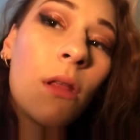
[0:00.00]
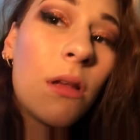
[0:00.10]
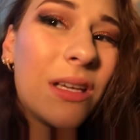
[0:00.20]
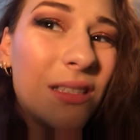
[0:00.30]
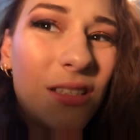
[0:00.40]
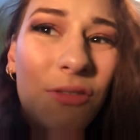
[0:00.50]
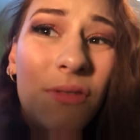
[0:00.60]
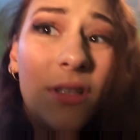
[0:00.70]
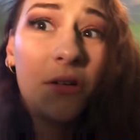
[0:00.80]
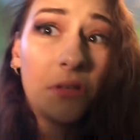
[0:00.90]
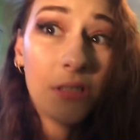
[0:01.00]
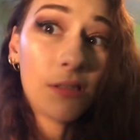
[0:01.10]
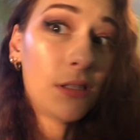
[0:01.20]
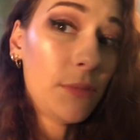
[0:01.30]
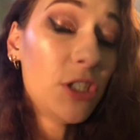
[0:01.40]
Like I said, you really don't need to
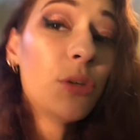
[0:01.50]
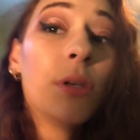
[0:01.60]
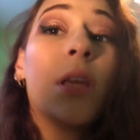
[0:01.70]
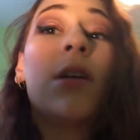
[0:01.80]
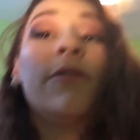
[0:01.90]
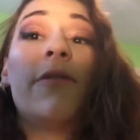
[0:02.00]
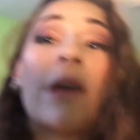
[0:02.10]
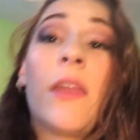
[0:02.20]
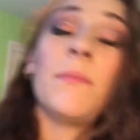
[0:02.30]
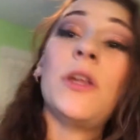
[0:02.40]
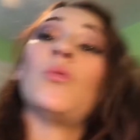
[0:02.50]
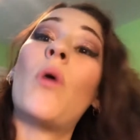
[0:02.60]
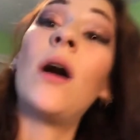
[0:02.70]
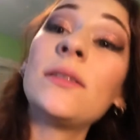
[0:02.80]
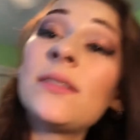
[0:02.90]
see me doing it. If anybody
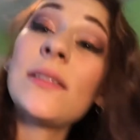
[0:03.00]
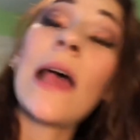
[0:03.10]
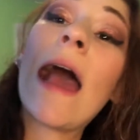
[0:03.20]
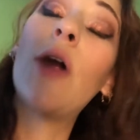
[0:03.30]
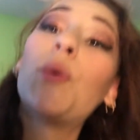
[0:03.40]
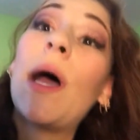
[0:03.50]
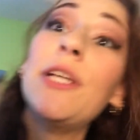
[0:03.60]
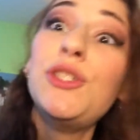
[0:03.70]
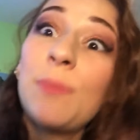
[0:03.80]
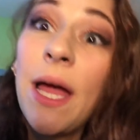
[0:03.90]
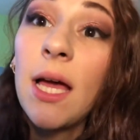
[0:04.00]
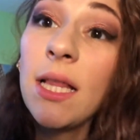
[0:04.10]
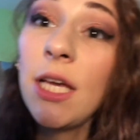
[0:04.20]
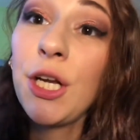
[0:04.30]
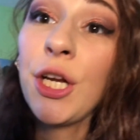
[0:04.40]
wants how I do my
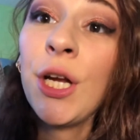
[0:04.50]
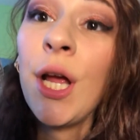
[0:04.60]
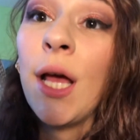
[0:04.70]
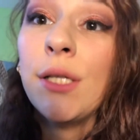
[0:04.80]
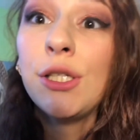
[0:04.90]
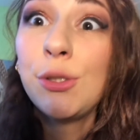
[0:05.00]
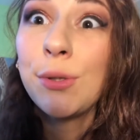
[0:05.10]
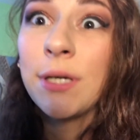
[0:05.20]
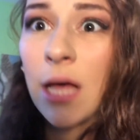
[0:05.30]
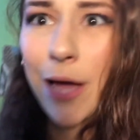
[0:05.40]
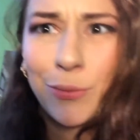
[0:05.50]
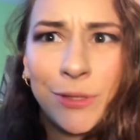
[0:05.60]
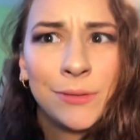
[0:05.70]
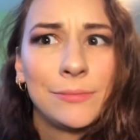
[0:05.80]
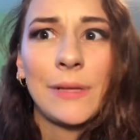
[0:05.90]
eyeliner tutorial, I
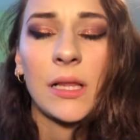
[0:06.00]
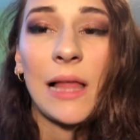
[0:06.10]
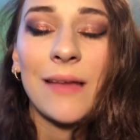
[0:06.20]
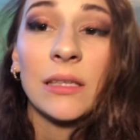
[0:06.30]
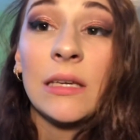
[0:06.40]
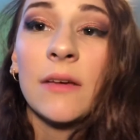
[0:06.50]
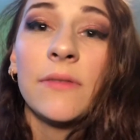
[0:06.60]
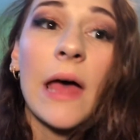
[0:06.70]
will gladly give